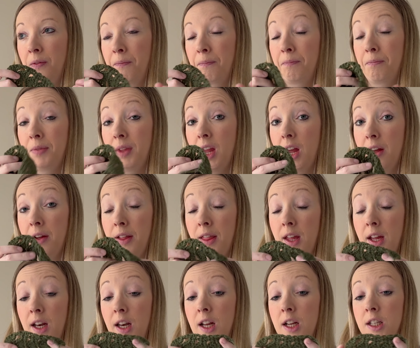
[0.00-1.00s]
Yeah, I
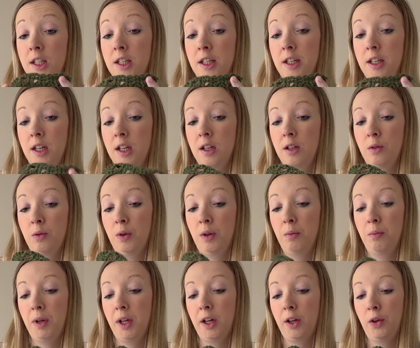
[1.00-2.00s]
think that will
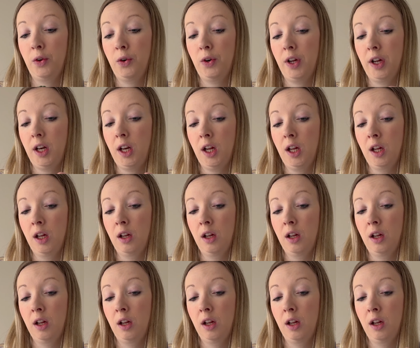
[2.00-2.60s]
be a good idea.